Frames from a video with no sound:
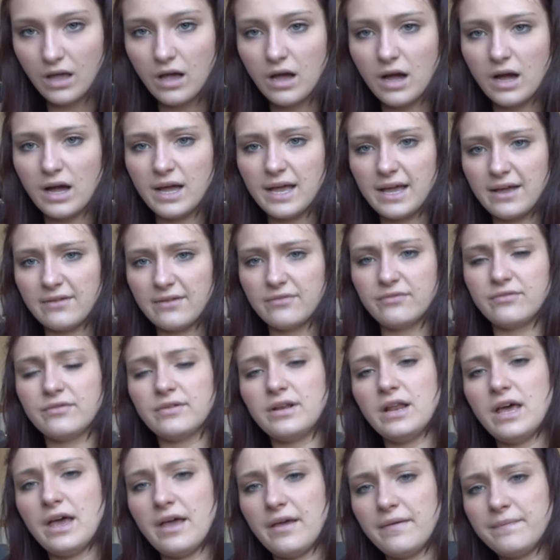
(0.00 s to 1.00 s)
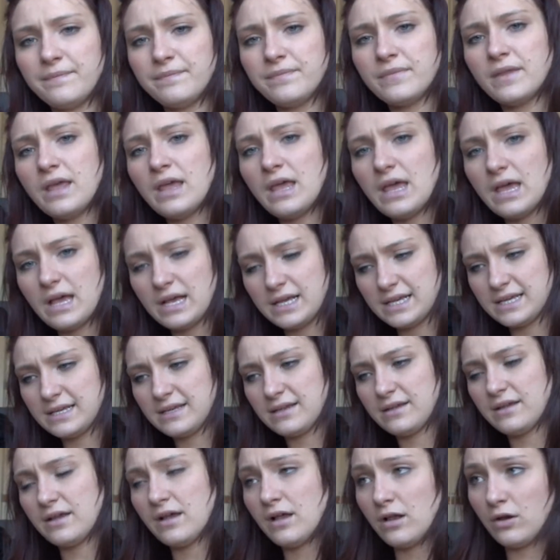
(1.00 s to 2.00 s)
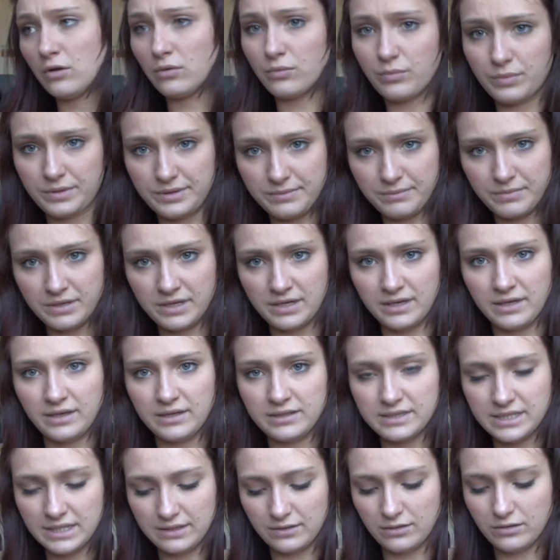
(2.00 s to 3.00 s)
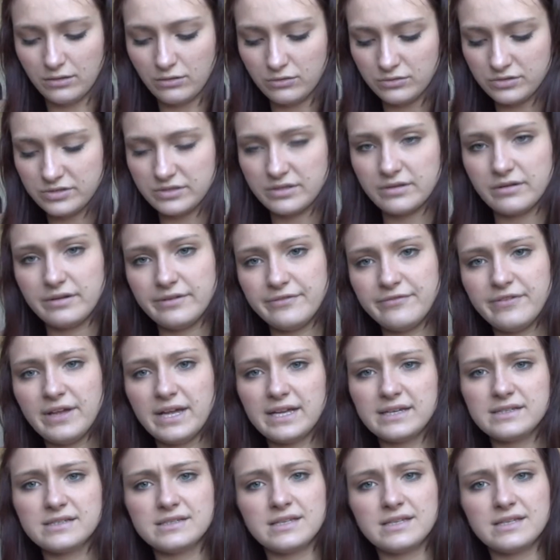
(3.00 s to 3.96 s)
I have learned, along with my technological effects,